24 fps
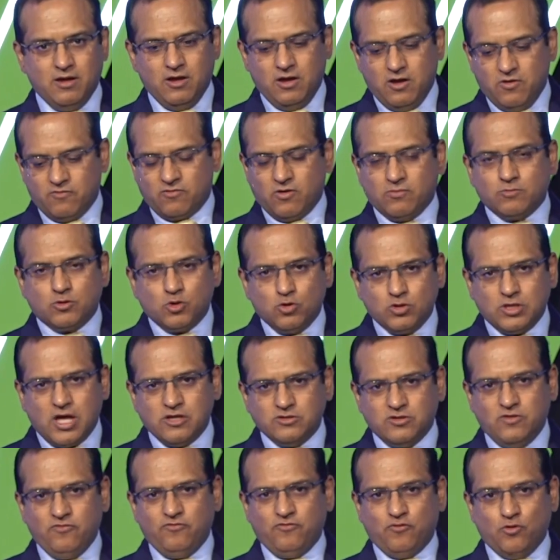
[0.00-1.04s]
From
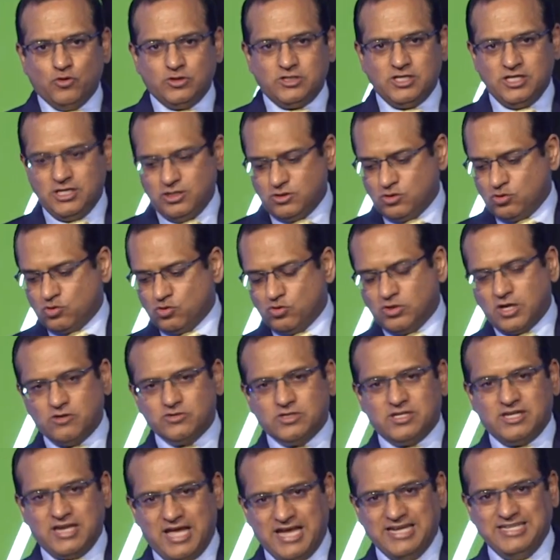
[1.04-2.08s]
2014 to
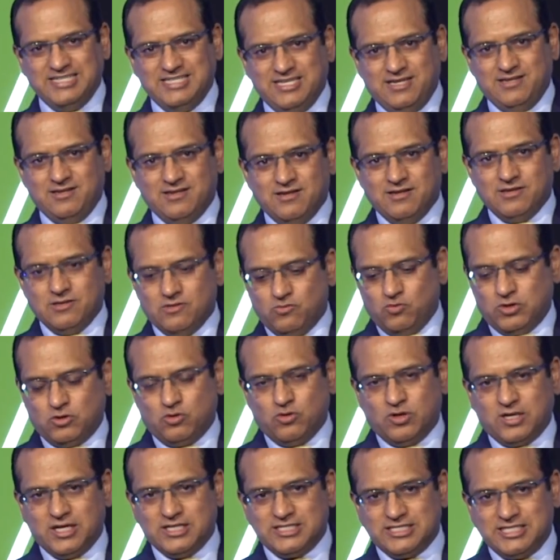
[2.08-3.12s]
2019, what
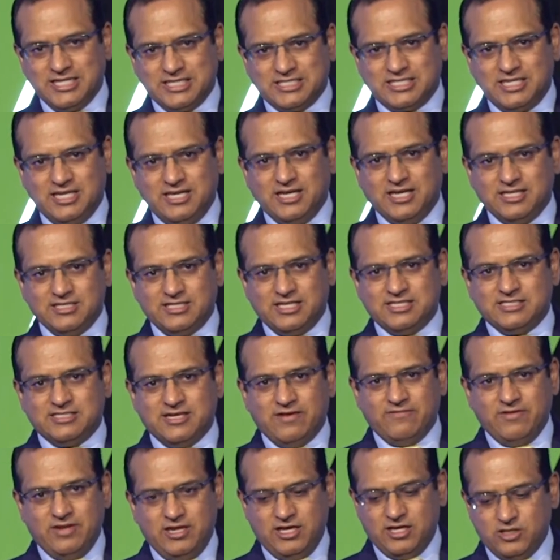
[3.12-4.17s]
took us 60 years, then
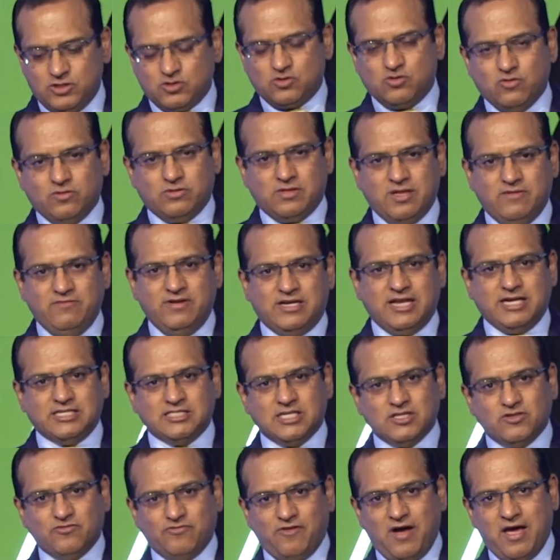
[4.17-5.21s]
seven years, to, then it takes
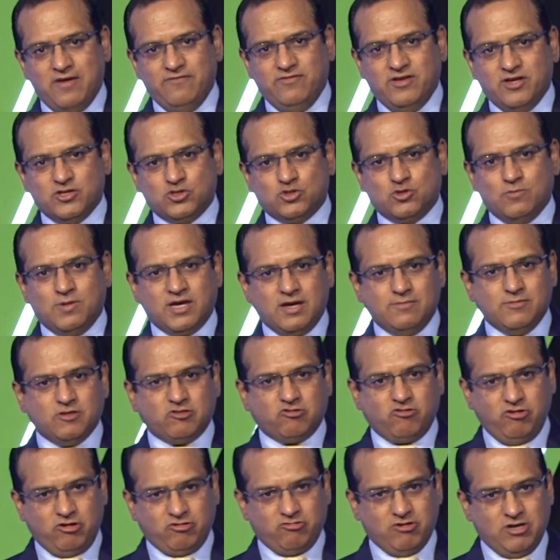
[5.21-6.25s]
us five years to become a
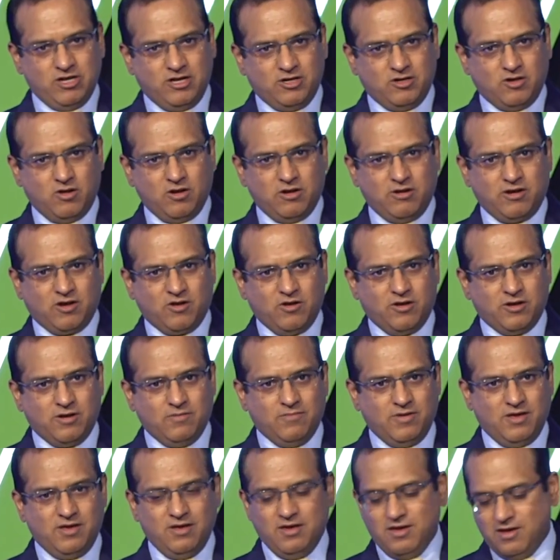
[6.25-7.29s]
$3 trillion
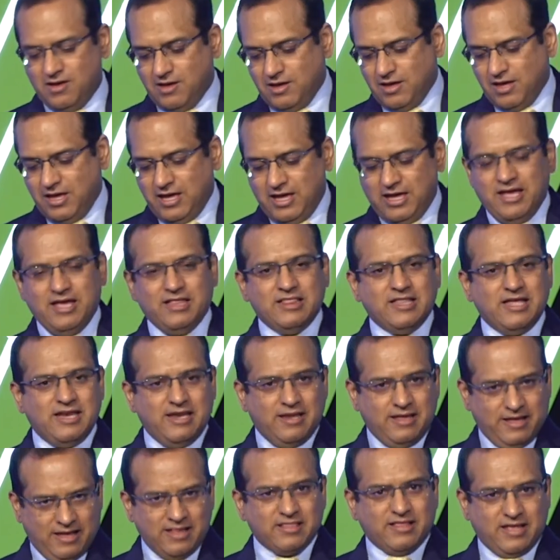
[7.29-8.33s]
economy. And then,
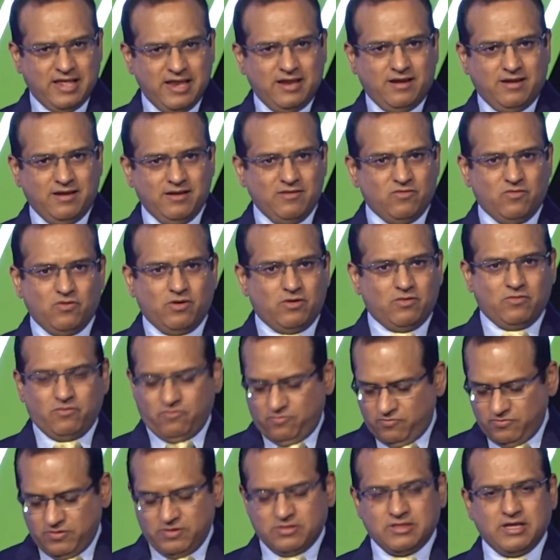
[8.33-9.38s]
and then
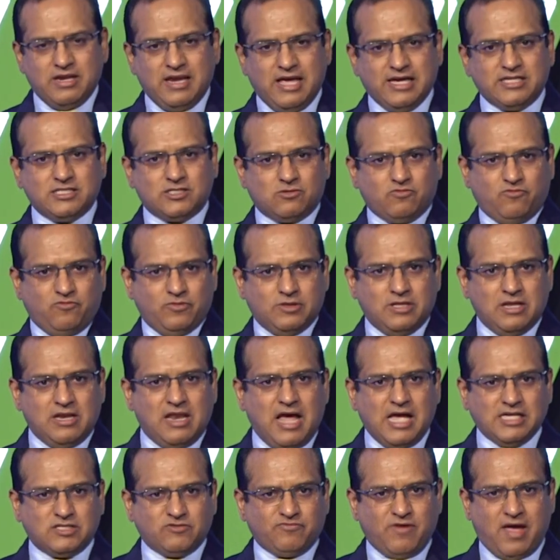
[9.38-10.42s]
in the next, with the
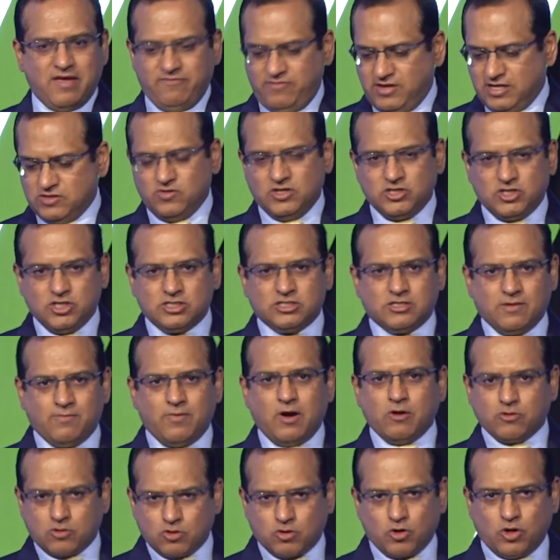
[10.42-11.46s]
last five years, we're just
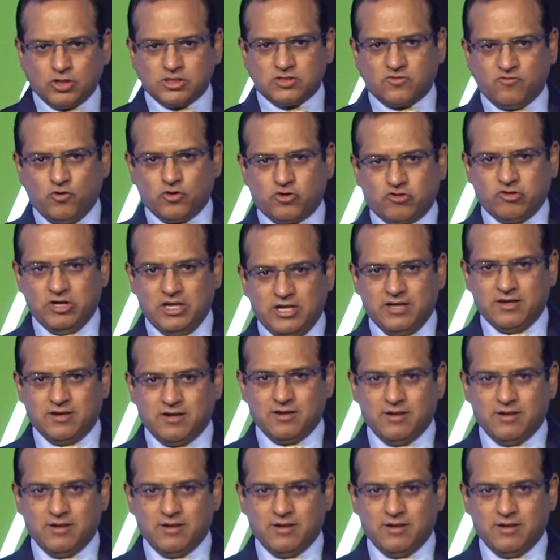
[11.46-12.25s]
about crossed 4 trillion.